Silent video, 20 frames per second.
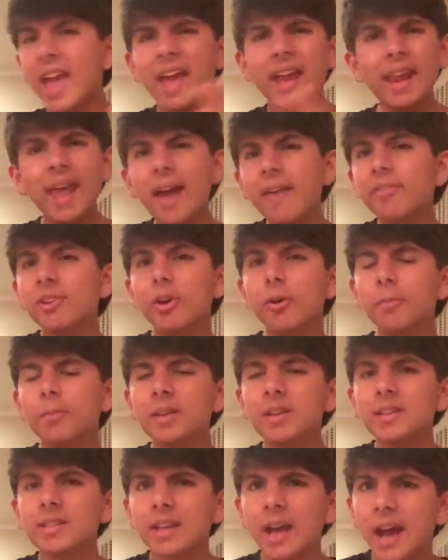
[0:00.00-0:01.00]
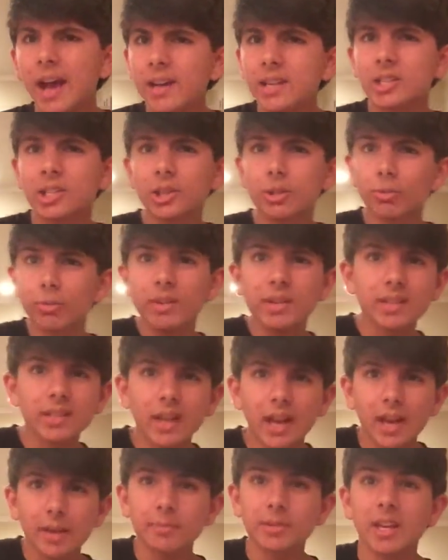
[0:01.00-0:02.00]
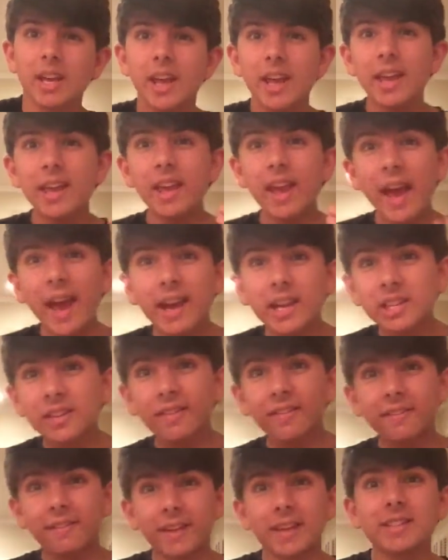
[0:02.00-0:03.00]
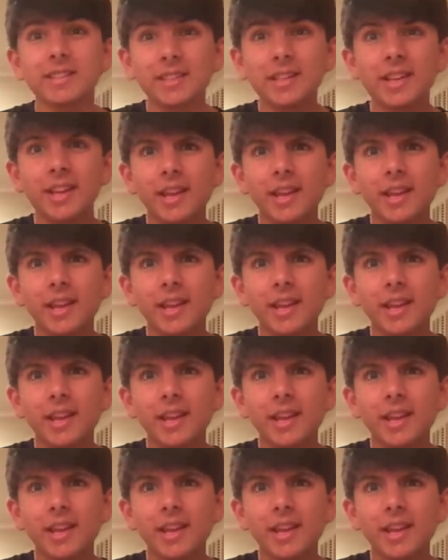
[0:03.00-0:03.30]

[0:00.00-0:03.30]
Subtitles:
and having opened his eyes three times, he activates